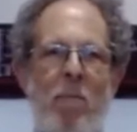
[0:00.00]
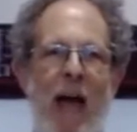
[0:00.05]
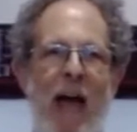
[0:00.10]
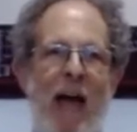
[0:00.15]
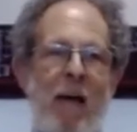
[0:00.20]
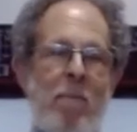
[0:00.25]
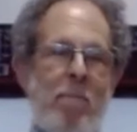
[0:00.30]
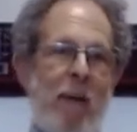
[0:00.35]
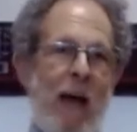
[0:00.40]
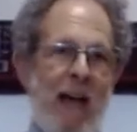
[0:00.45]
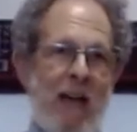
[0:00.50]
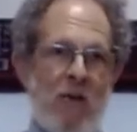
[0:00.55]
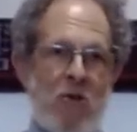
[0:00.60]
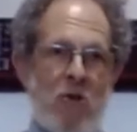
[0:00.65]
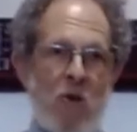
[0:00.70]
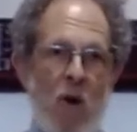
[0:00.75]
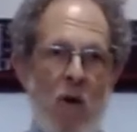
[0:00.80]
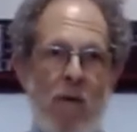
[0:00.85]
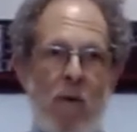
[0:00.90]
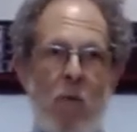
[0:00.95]
at
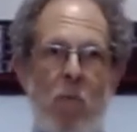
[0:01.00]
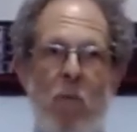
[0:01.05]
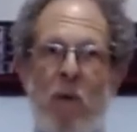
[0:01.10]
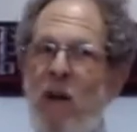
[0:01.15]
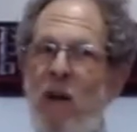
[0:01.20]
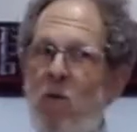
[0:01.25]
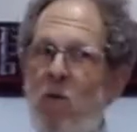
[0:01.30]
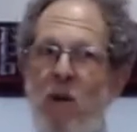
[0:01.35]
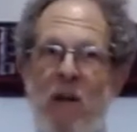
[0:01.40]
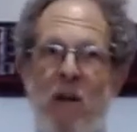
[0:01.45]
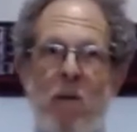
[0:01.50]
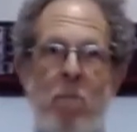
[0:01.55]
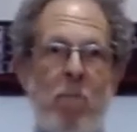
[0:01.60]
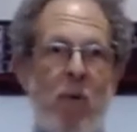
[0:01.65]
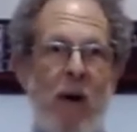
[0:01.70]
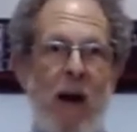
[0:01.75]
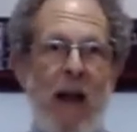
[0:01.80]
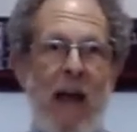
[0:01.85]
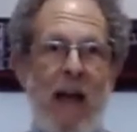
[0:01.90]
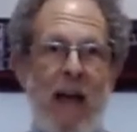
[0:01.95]
Passover, we don't eat
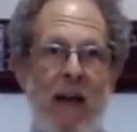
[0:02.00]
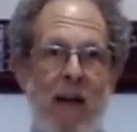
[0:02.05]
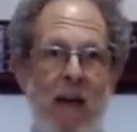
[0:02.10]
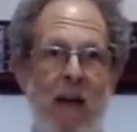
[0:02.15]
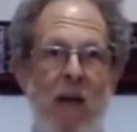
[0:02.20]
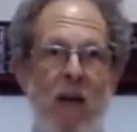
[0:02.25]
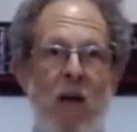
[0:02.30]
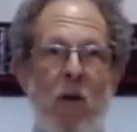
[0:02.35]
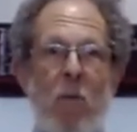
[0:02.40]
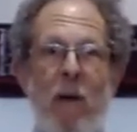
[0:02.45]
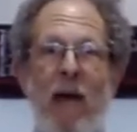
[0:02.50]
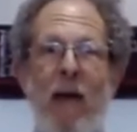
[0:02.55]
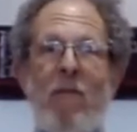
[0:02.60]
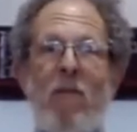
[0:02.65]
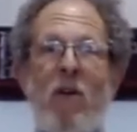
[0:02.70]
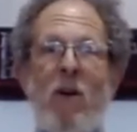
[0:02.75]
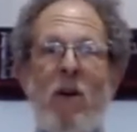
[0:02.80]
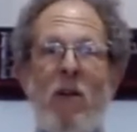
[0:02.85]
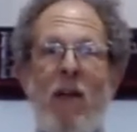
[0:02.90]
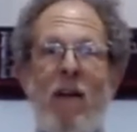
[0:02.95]
bread. We have
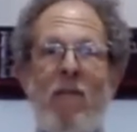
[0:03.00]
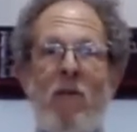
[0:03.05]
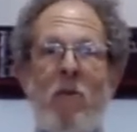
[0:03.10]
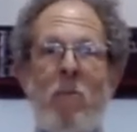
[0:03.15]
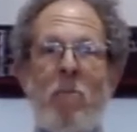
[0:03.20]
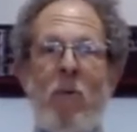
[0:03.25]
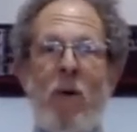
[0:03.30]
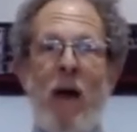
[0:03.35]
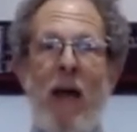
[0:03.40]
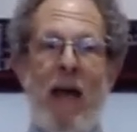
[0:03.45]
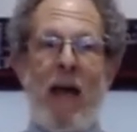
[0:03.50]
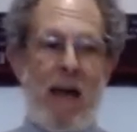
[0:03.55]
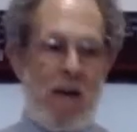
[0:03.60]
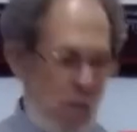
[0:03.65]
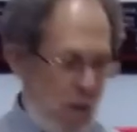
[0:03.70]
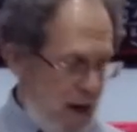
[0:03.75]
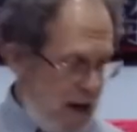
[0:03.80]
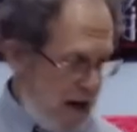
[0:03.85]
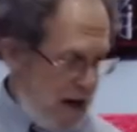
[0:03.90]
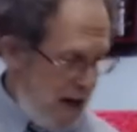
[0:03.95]
unleavened bread.
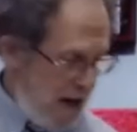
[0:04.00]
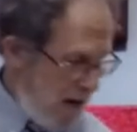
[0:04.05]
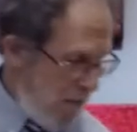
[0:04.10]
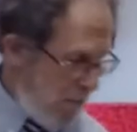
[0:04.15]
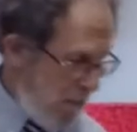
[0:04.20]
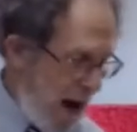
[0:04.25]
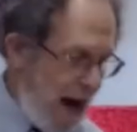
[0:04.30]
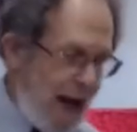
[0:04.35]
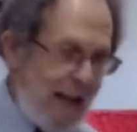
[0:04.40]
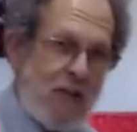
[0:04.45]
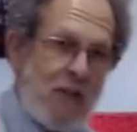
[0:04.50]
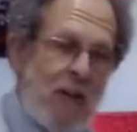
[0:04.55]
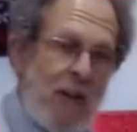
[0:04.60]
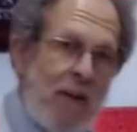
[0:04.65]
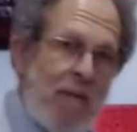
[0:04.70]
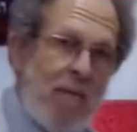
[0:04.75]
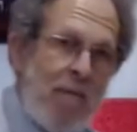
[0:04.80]
We eat matzah.